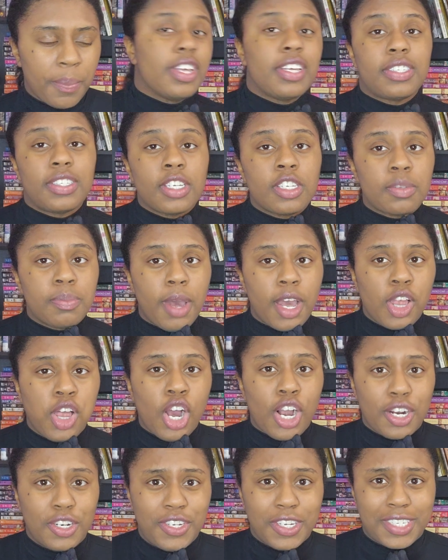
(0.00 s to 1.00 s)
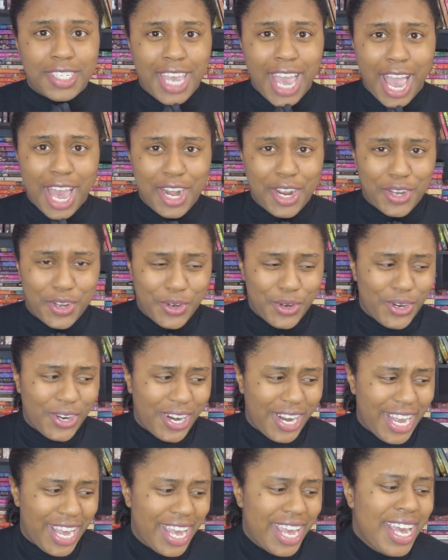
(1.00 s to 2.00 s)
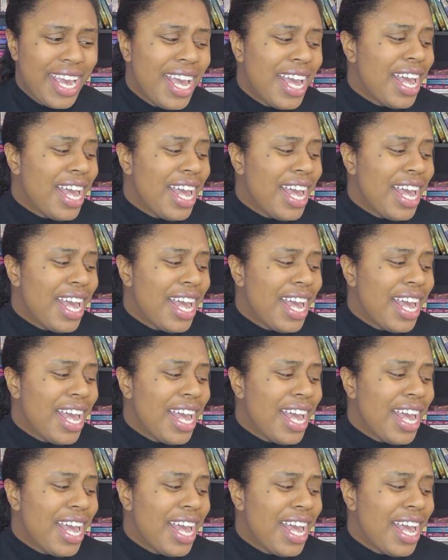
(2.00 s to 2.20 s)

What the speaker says: This is my largest category.